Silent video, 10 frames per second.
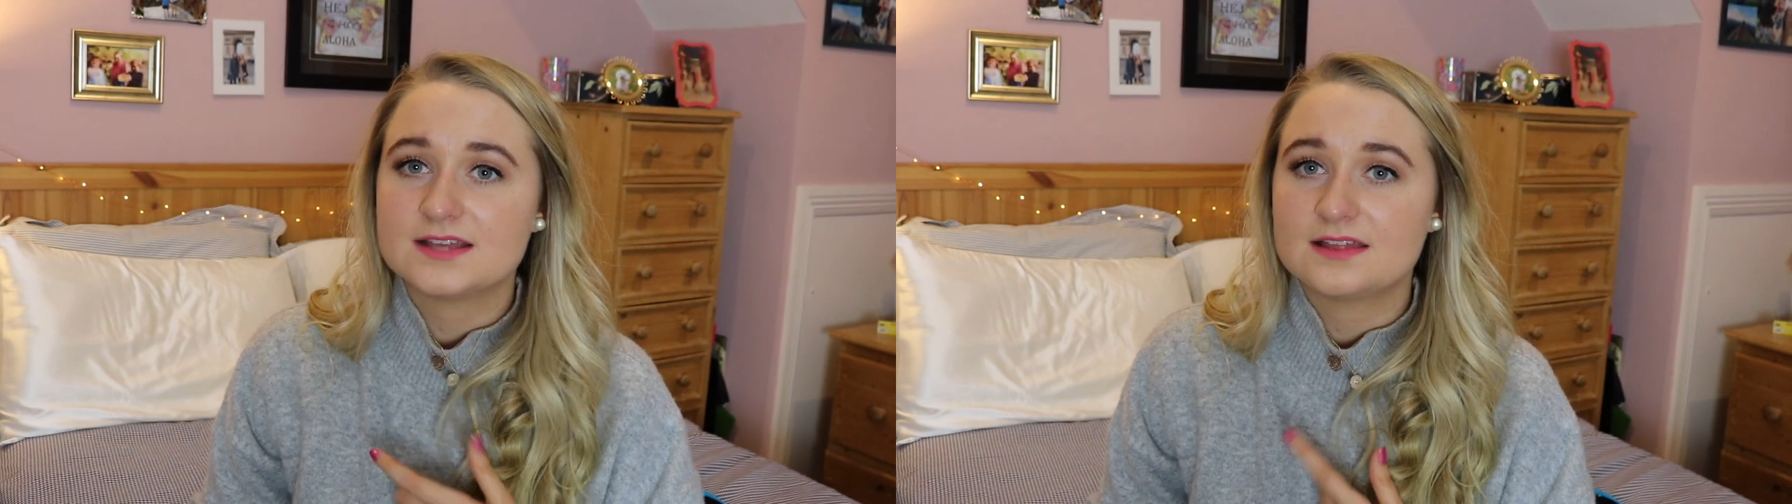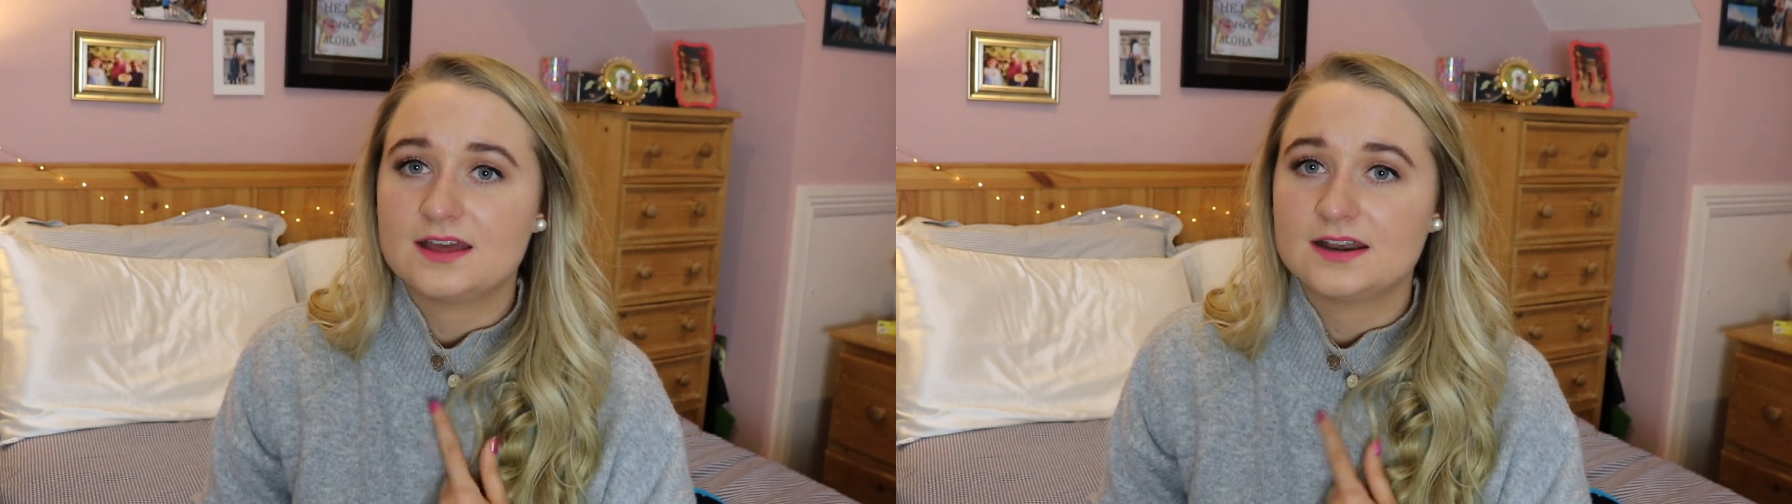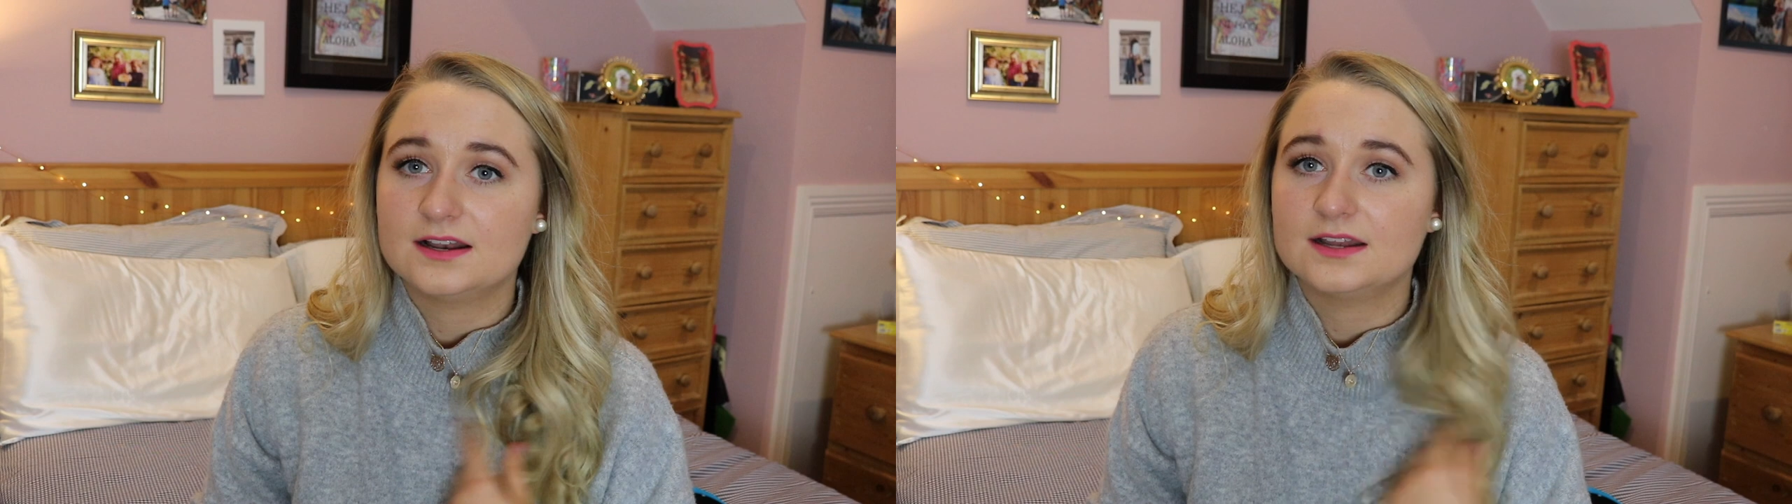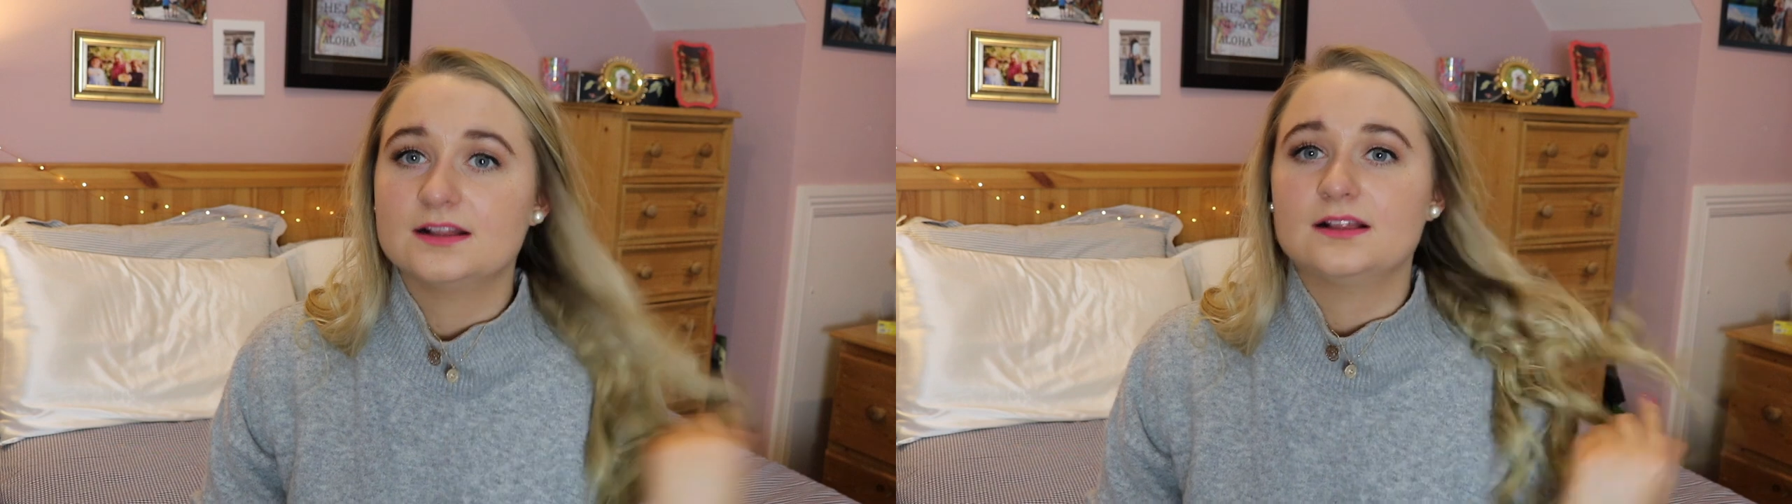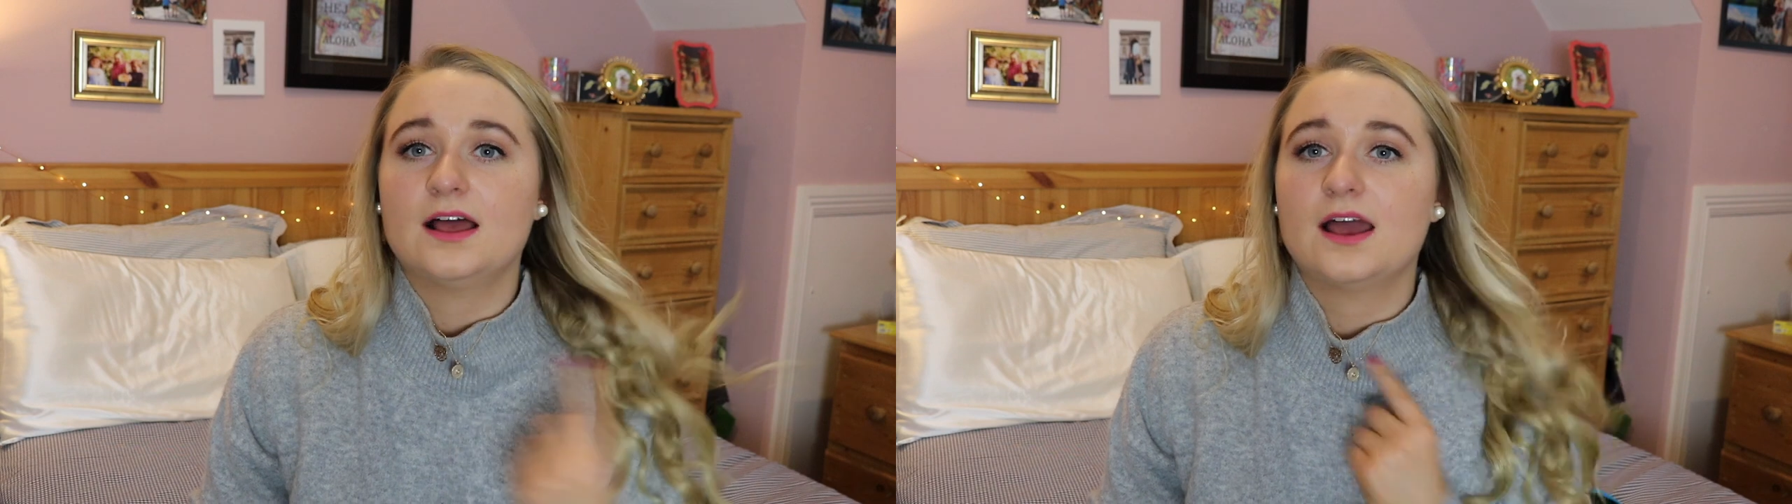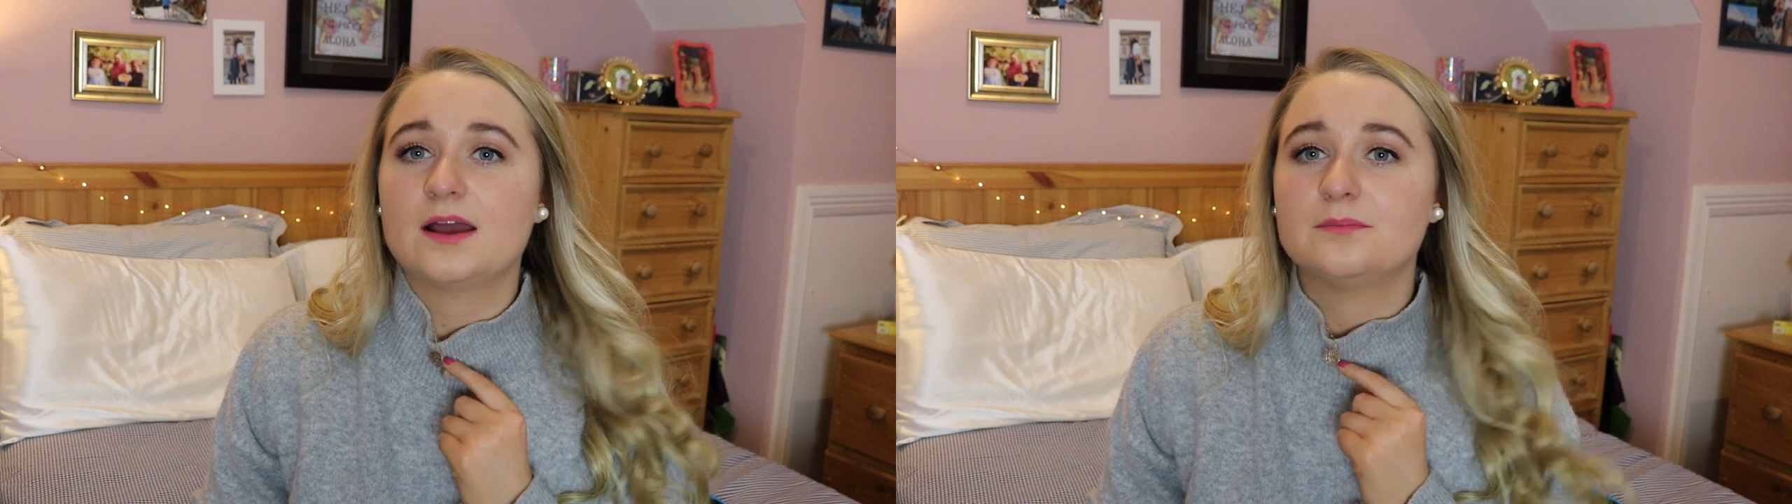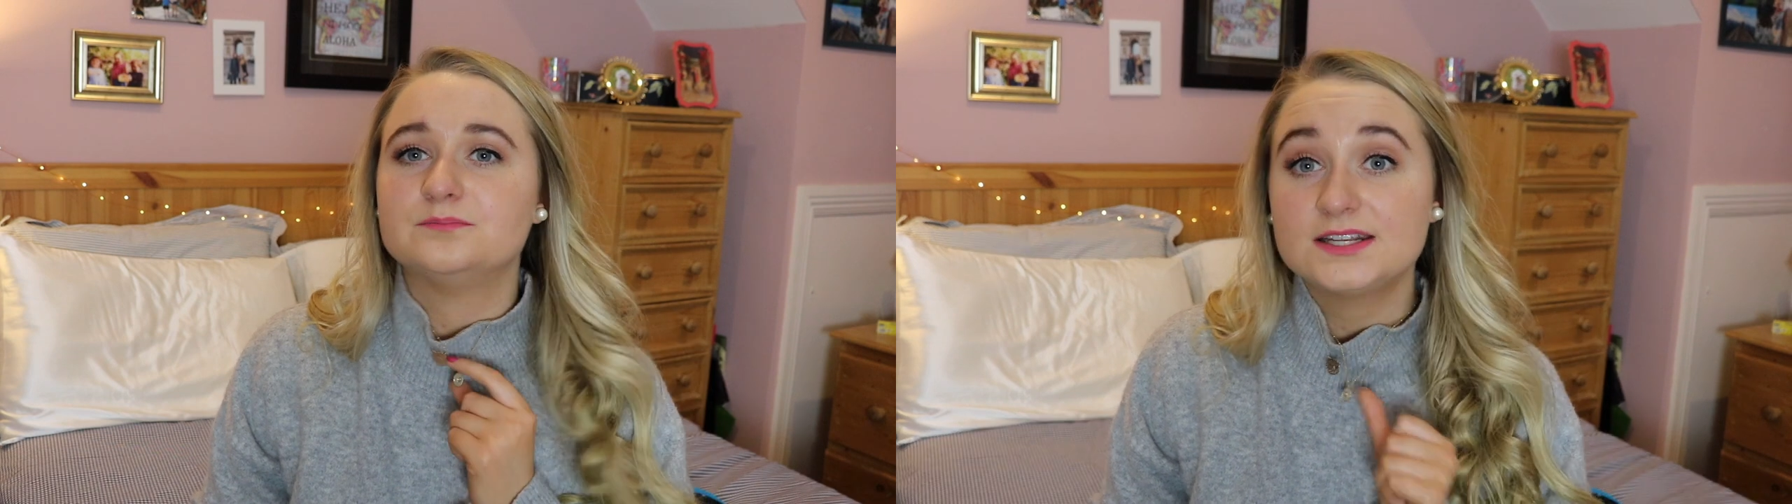and then a little um,